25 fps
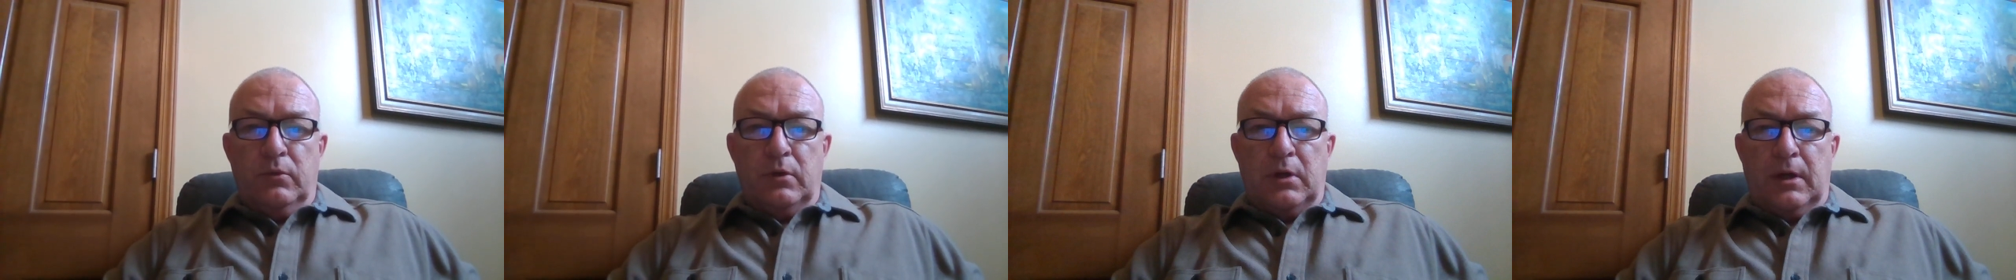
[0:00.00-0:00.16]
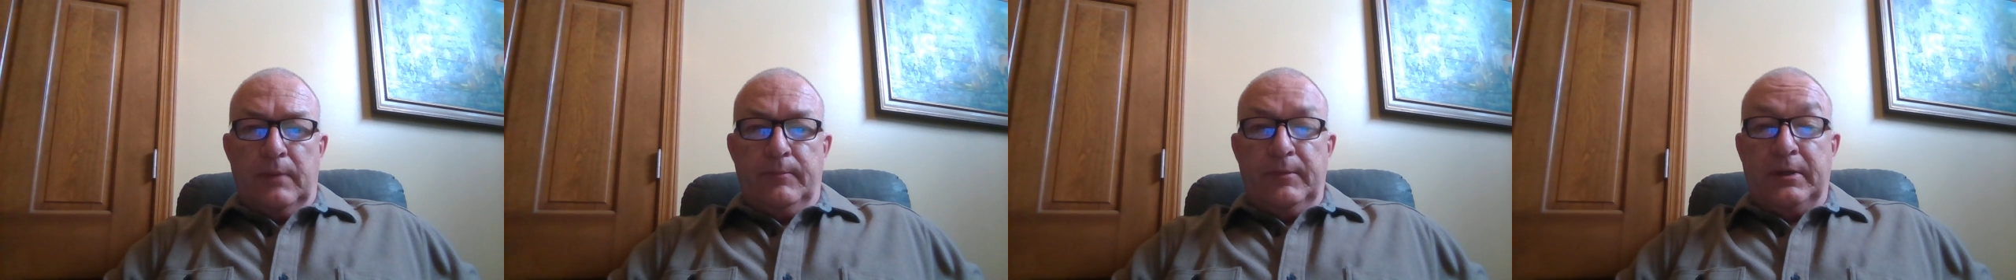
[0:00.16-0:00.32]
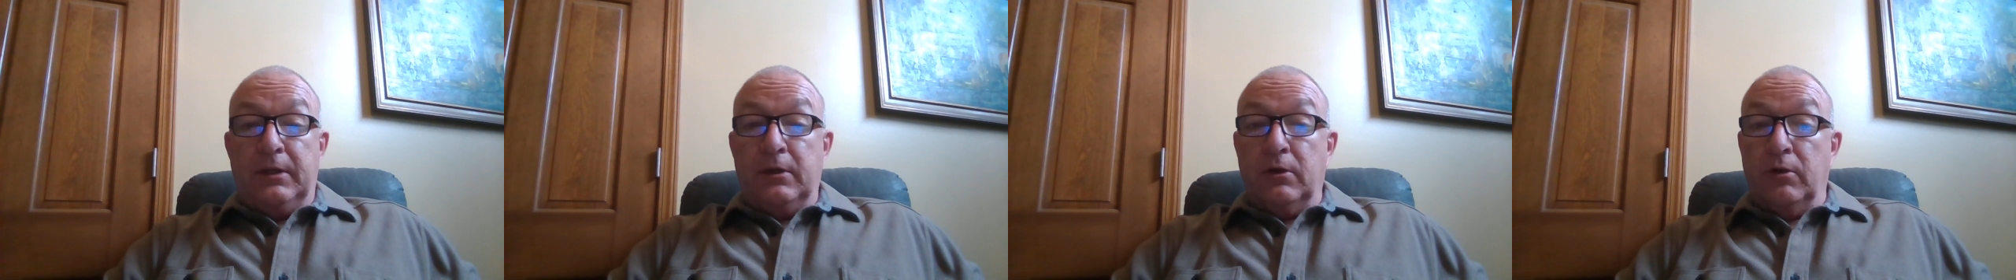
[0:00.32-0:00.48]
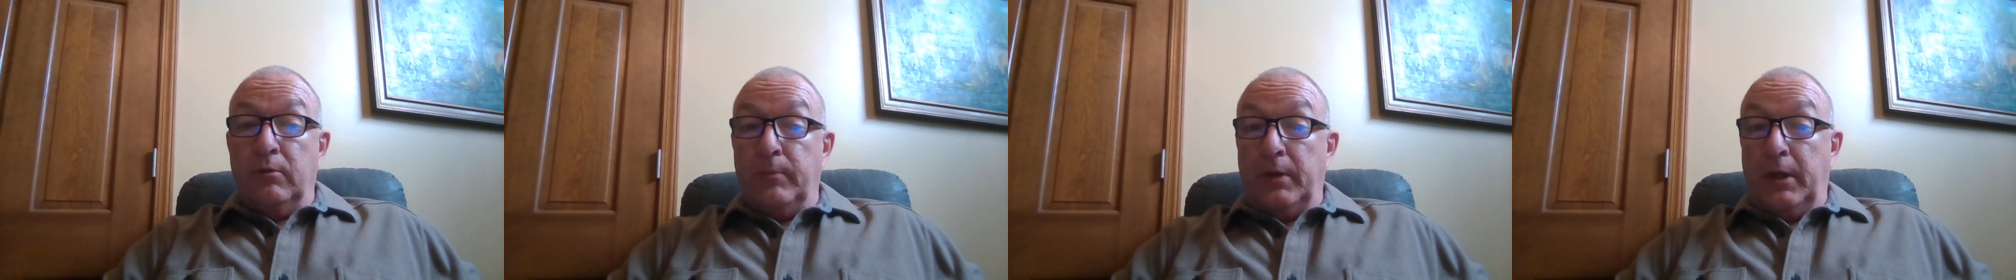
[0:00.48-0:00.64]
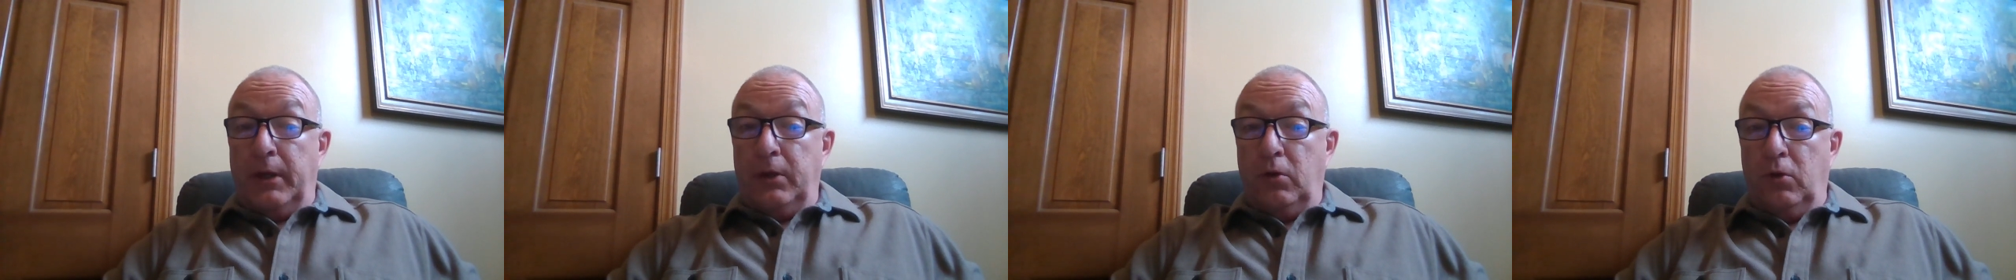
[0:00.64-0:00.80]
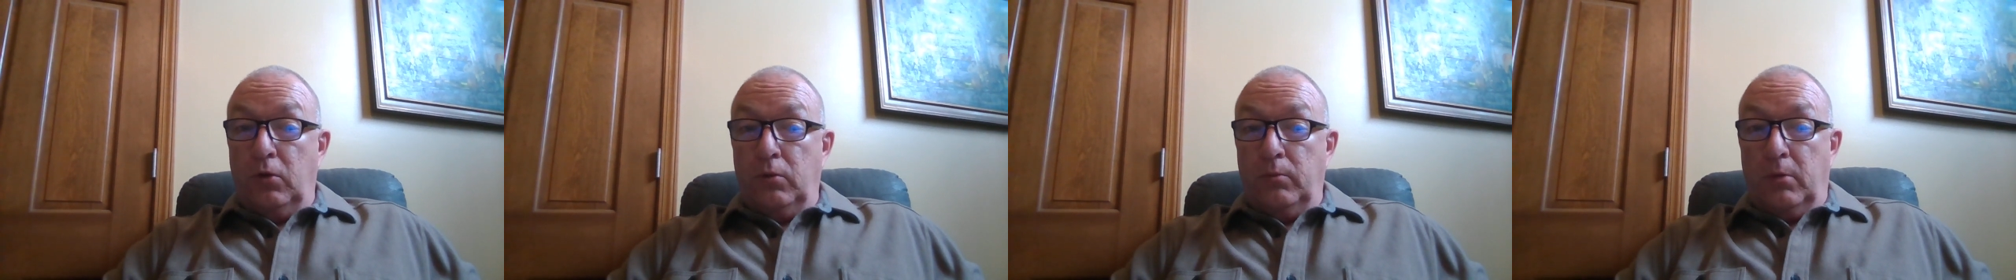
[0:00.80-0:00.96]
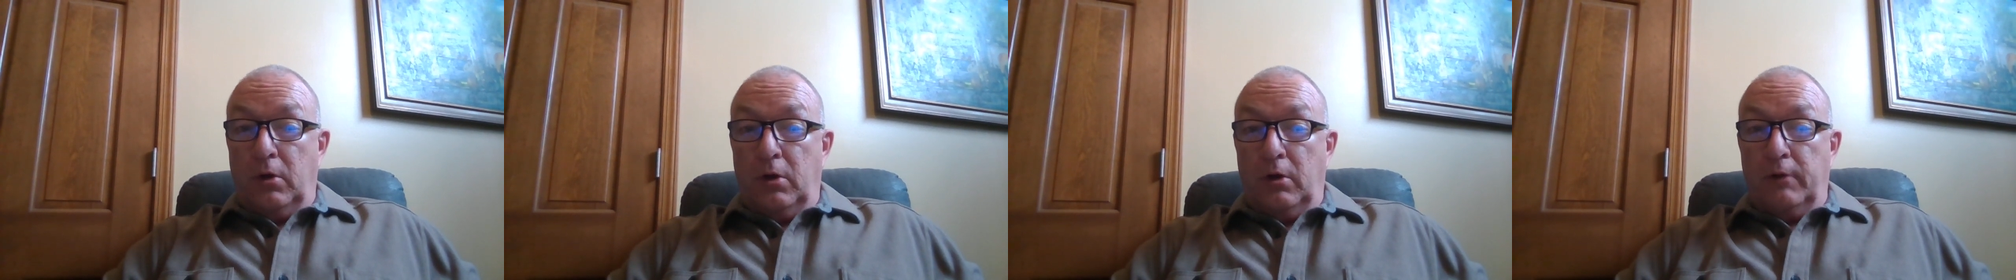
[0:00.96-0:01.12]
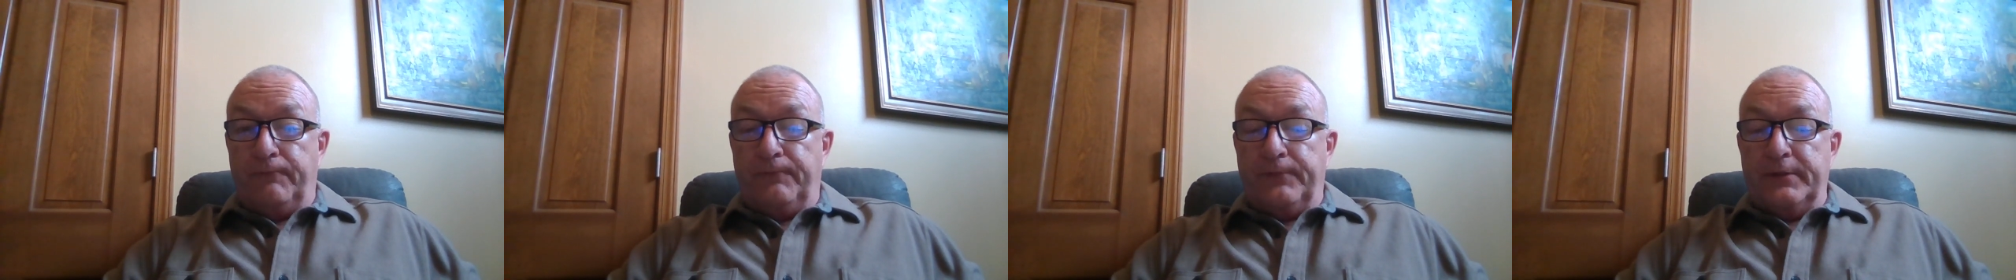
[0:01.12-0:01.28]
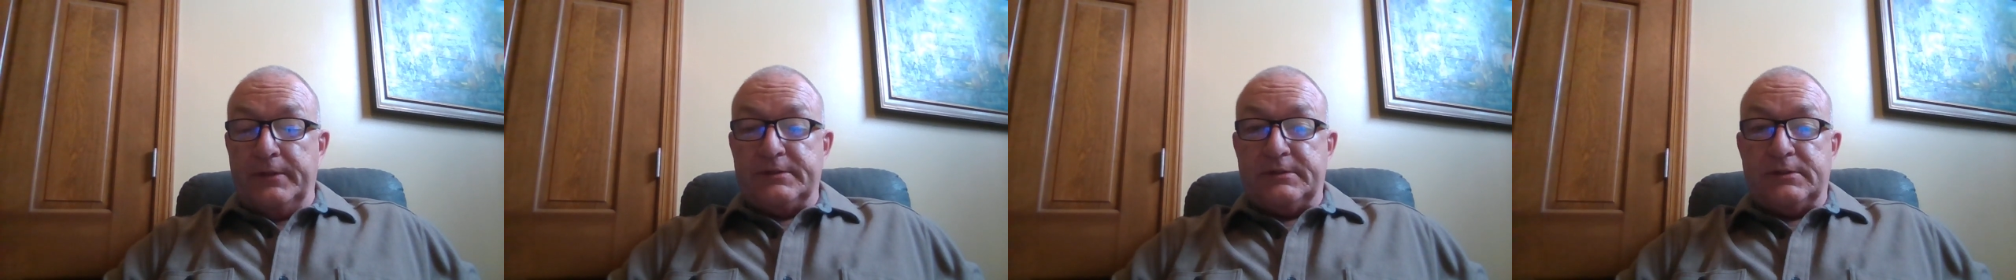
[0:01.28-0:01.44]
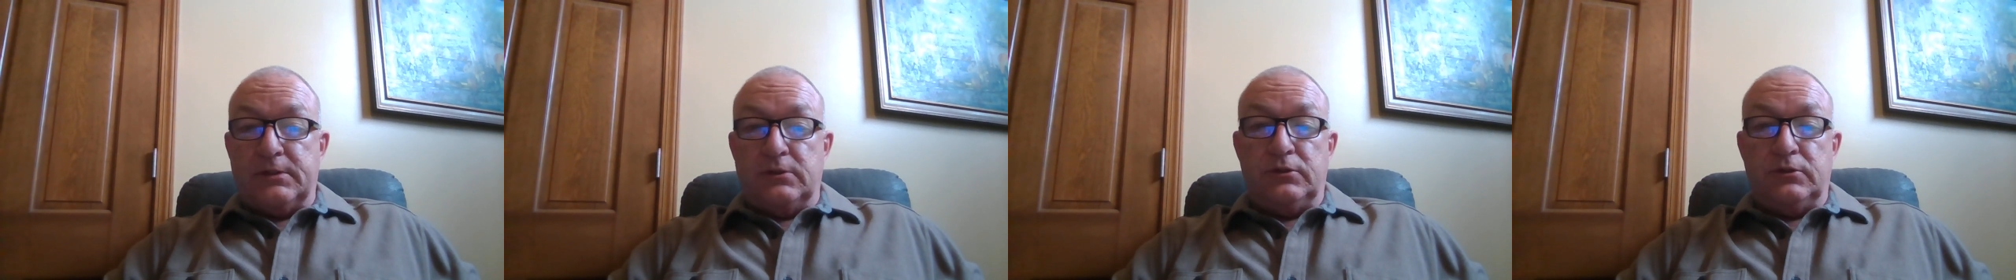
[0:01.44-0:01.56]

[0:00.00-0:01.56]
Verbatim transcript: I'm here in my home office